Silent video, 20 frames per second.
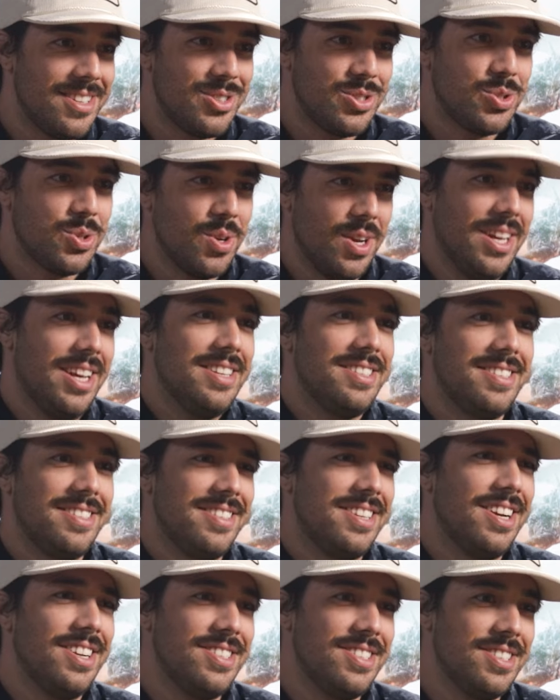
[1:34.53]
So I guess it's
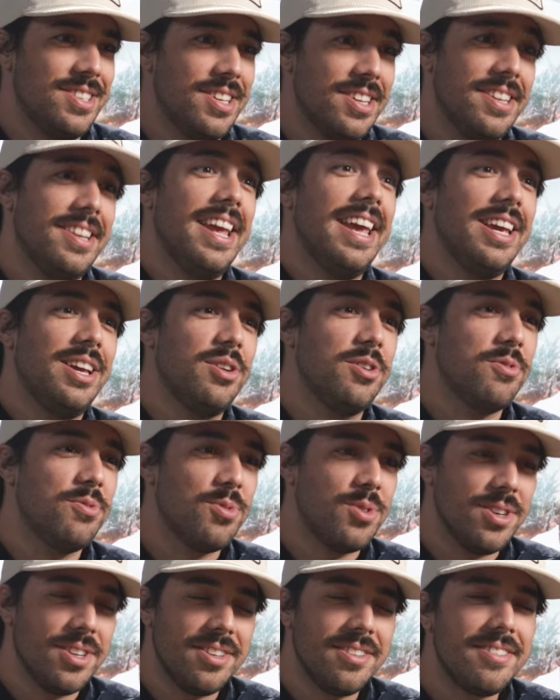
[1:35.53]
Godzilla negative
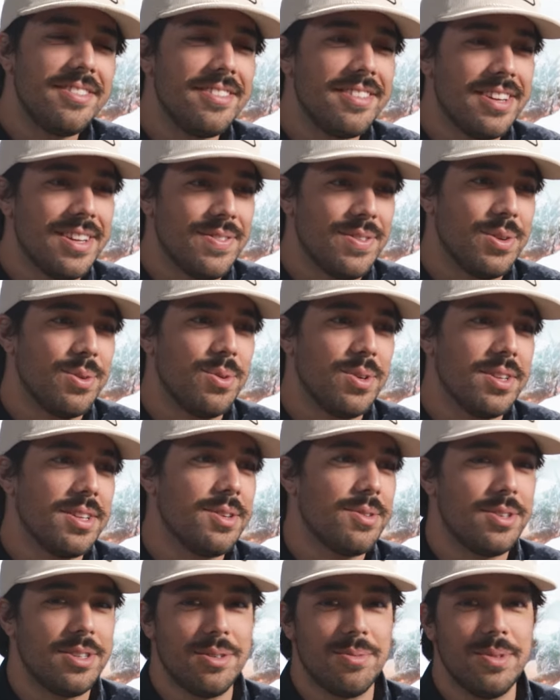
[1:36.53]
one, if you really
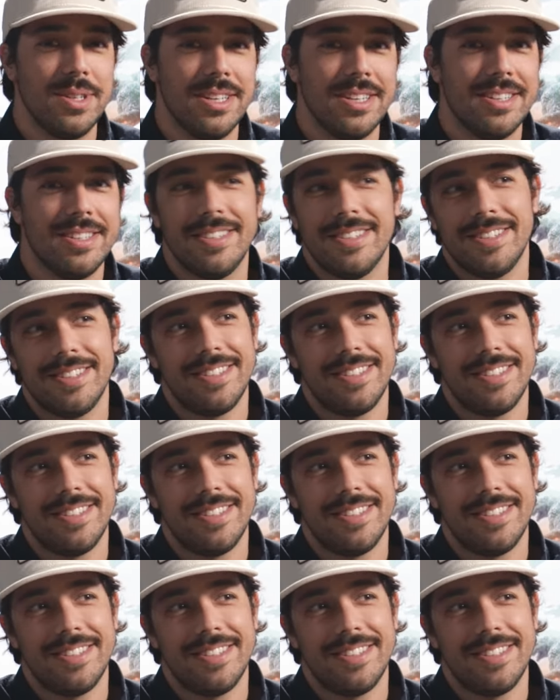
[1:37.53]
want to be,